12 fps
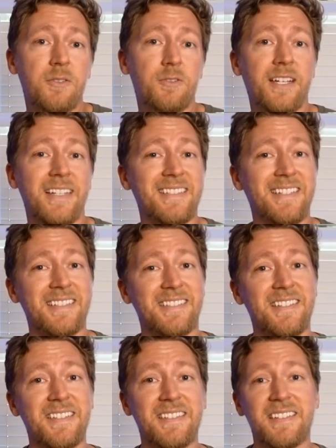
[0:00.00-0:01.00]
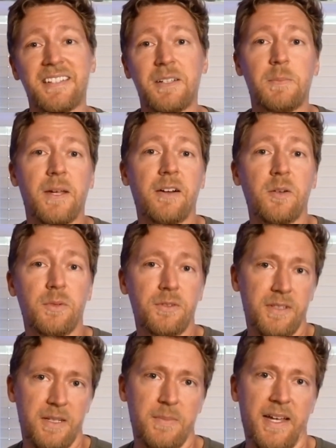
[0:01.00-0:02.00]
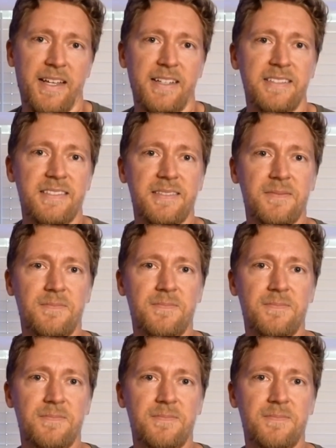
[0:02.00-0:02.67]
creates consistent comparable embeddings.